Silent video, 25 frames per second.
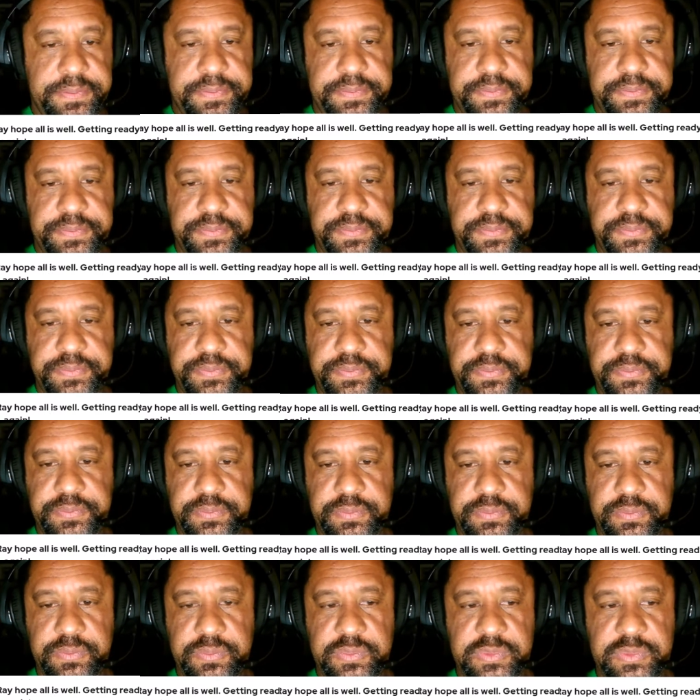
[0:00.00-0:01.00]
If
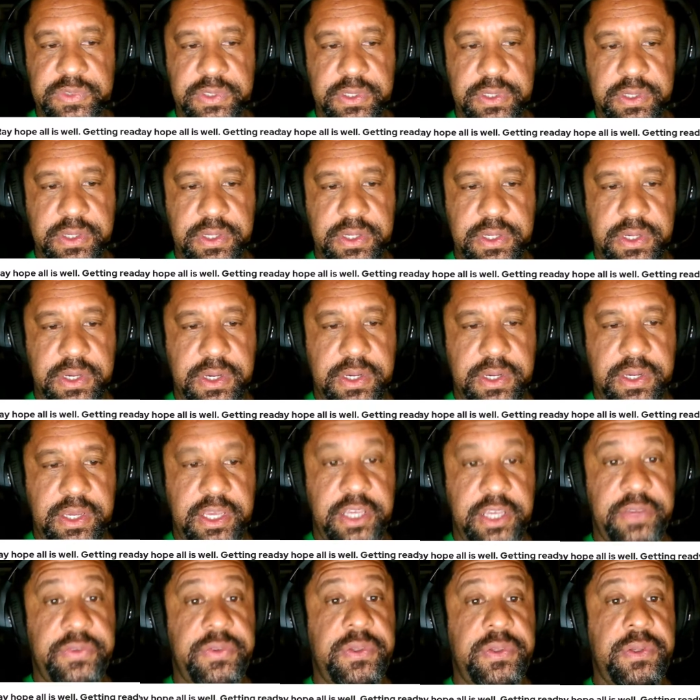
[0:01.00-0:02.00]
you
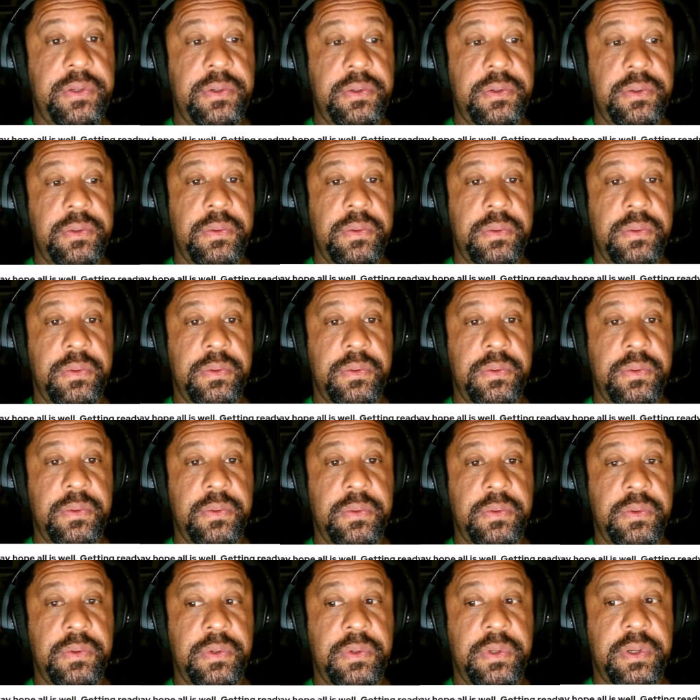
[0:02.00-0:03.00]
have a chance to
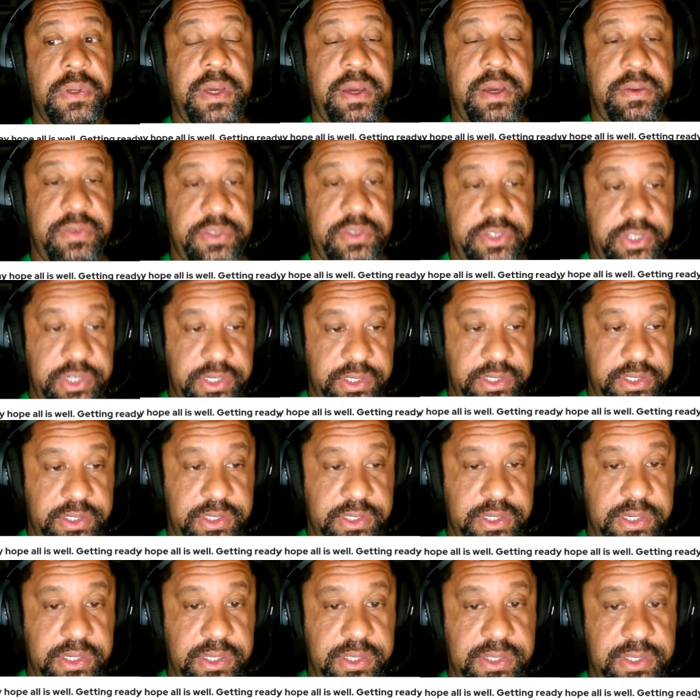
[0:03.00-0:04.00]
get that
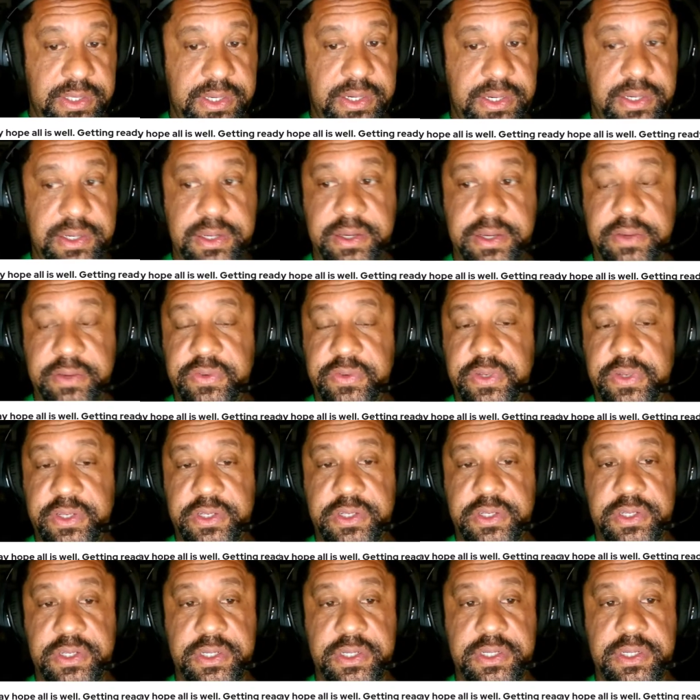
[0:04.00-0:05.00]
F-86, I suggest getting
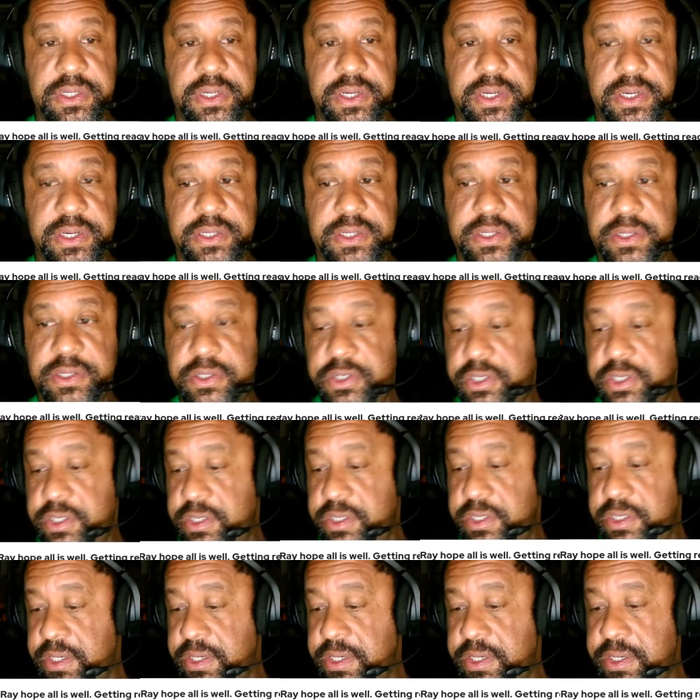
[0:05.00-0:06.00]
it because it looks
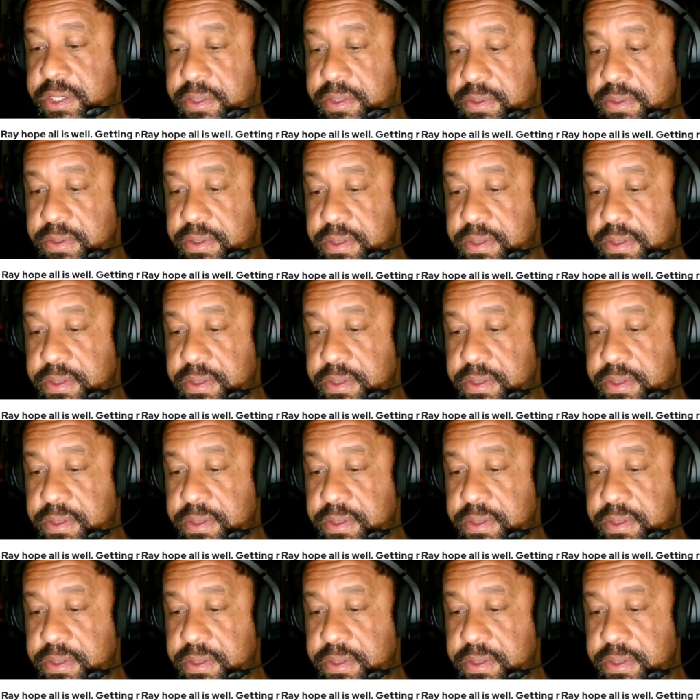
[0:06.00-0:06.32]
pretty cool.